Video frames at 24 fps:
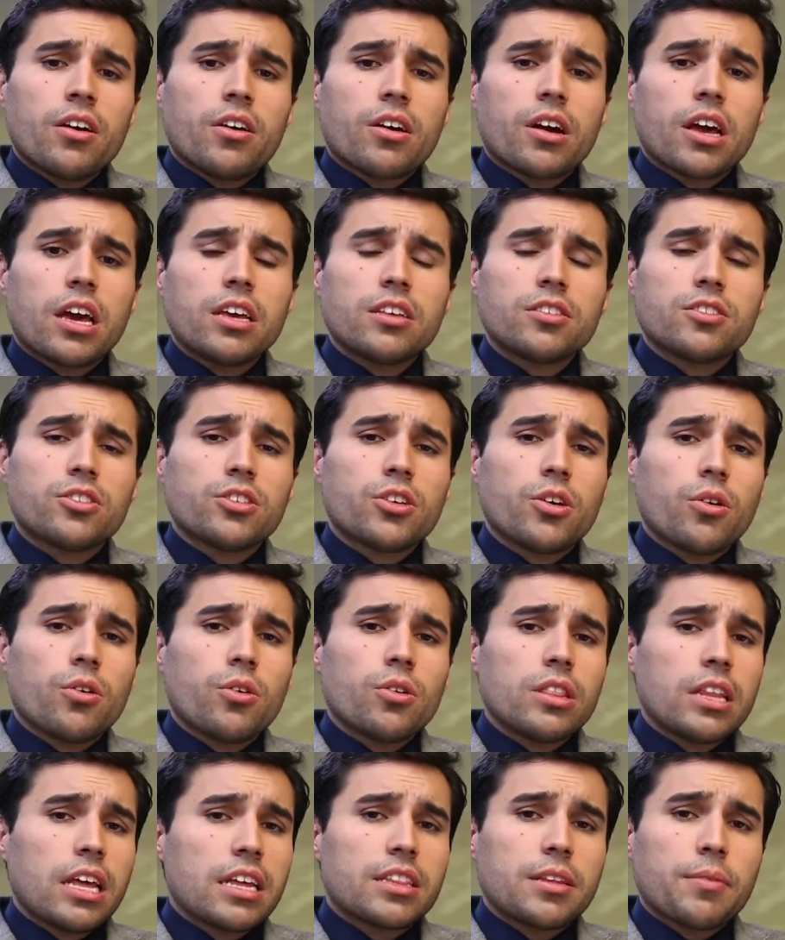Okay, so
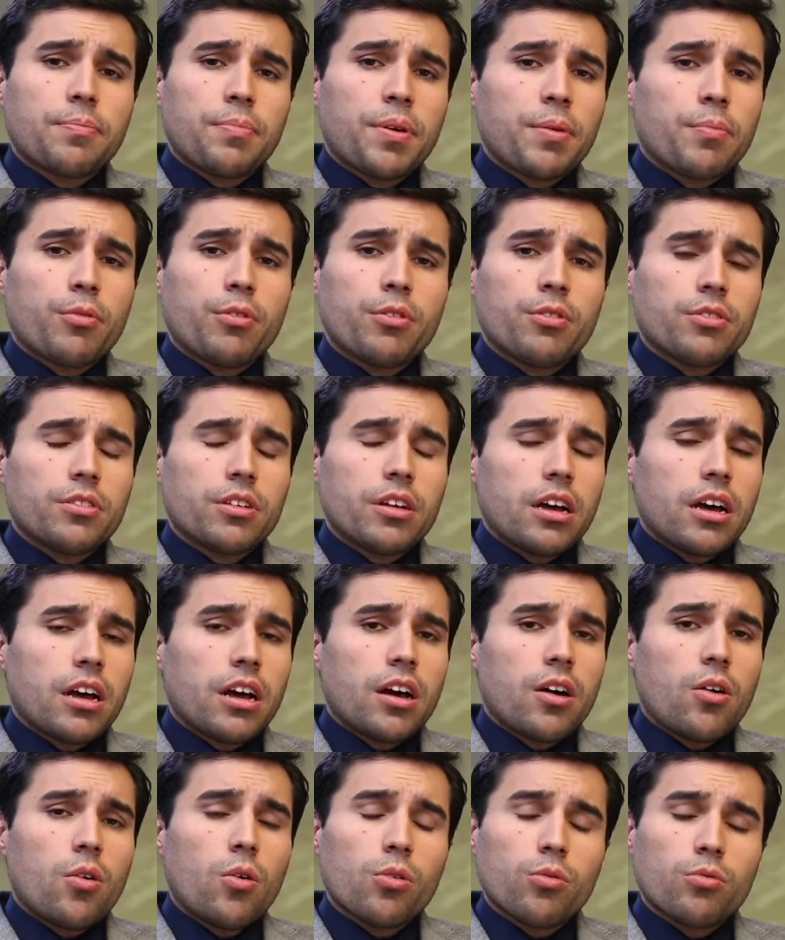let the people
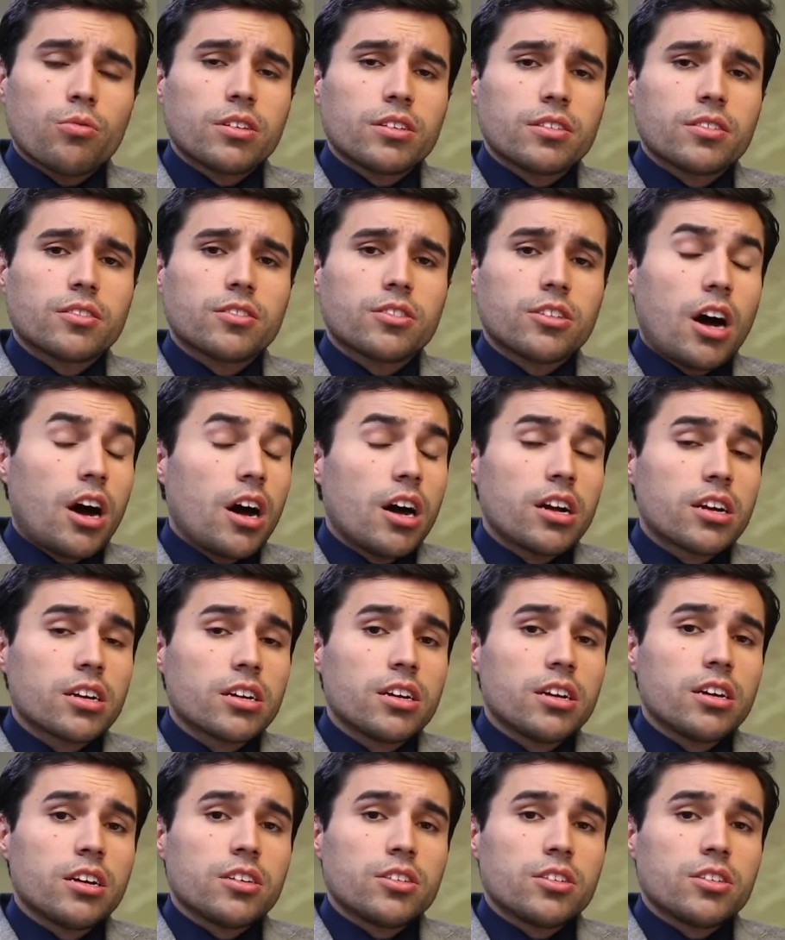always talk.